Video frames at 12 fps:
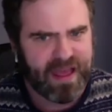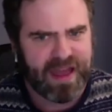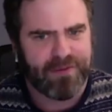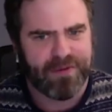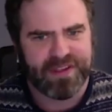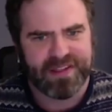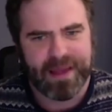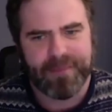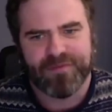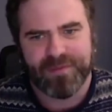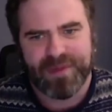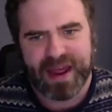anyone's
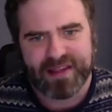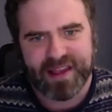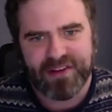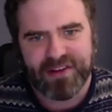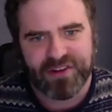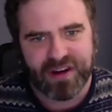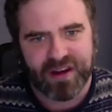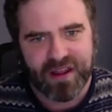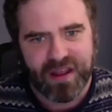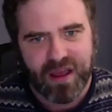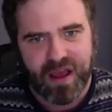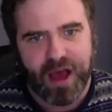exempt from taxation.
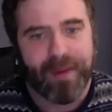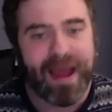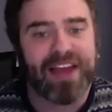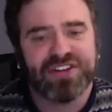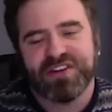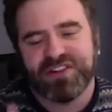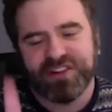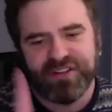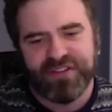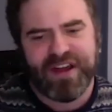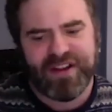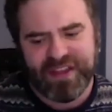
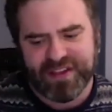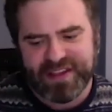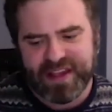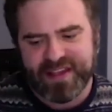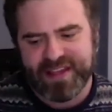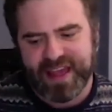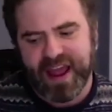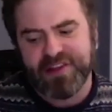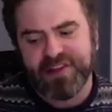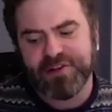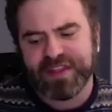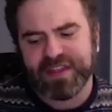The final thing I'll say is that
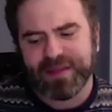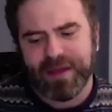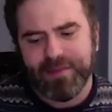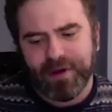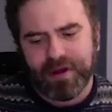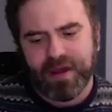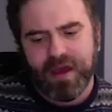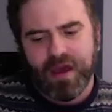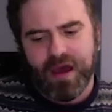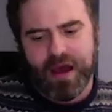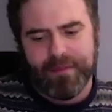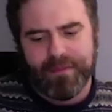I do think that my book
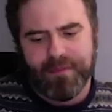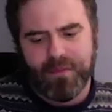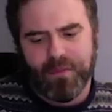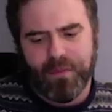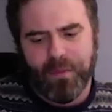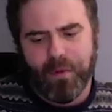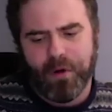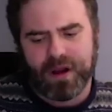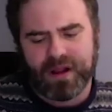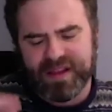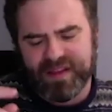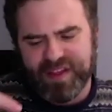more
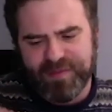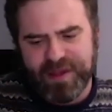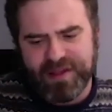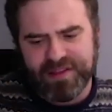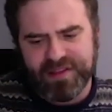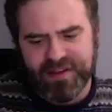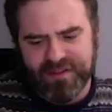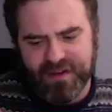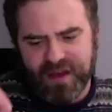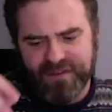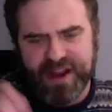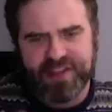cleanly speaks
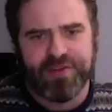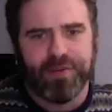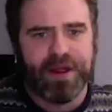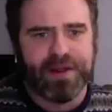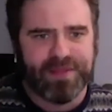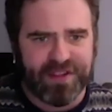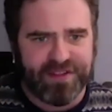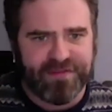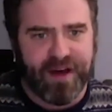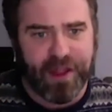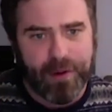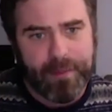to Vanessa Williams's
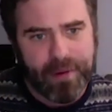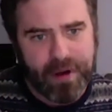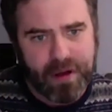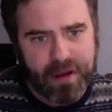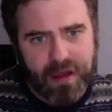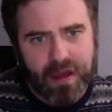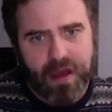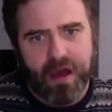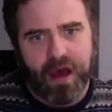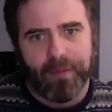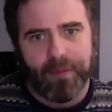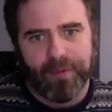follow-up book,
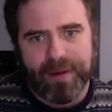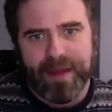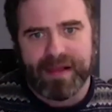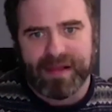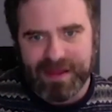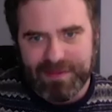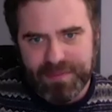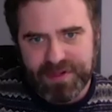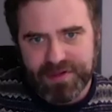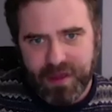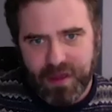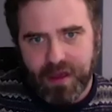Read My
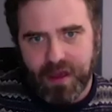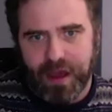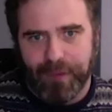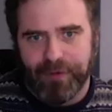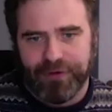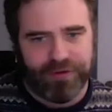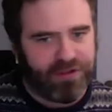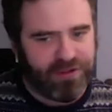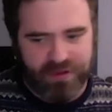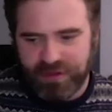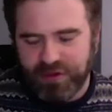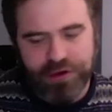Lips, which
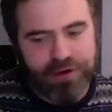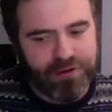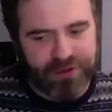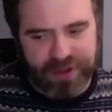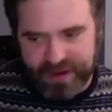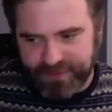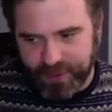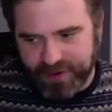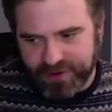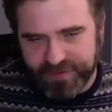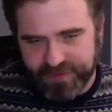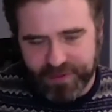was hugely
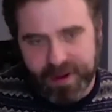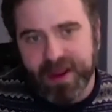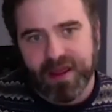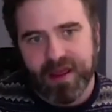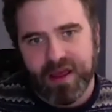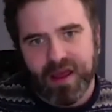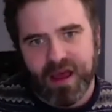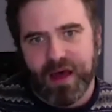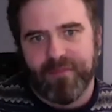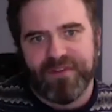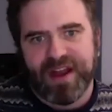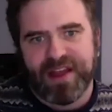influential for me.
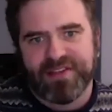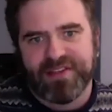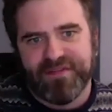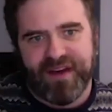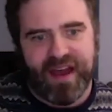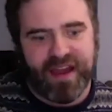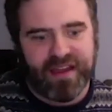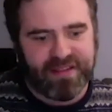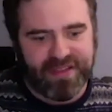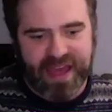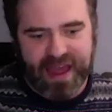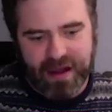Vanessa
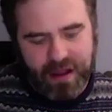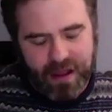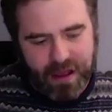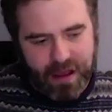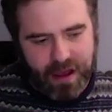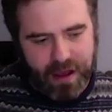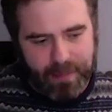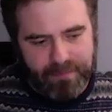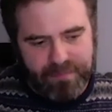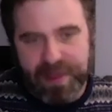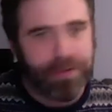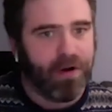finds that
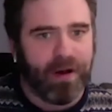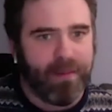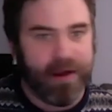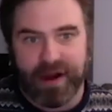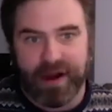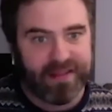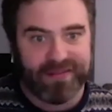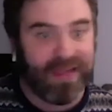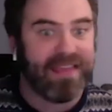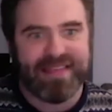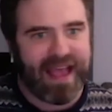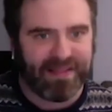Americans
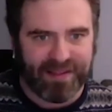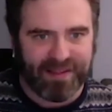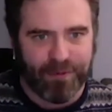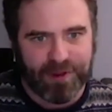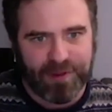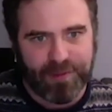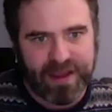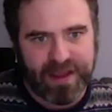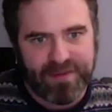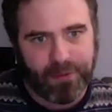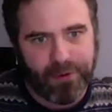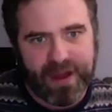like taxes more than we
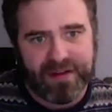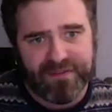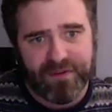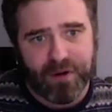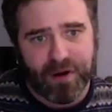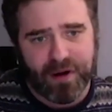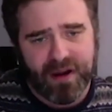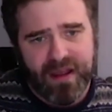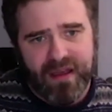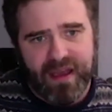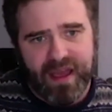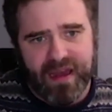give them credit for.
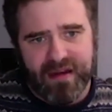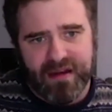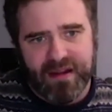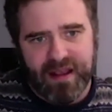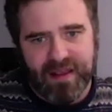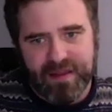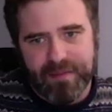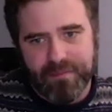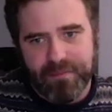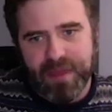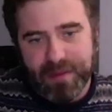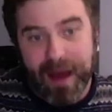And in
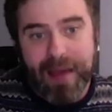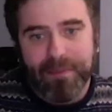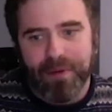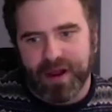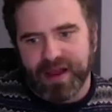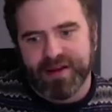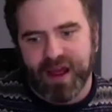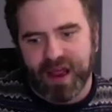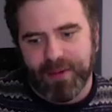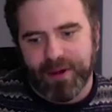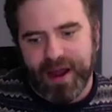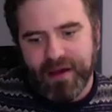my book, I
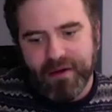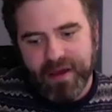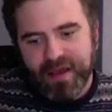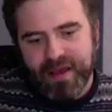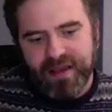talk about how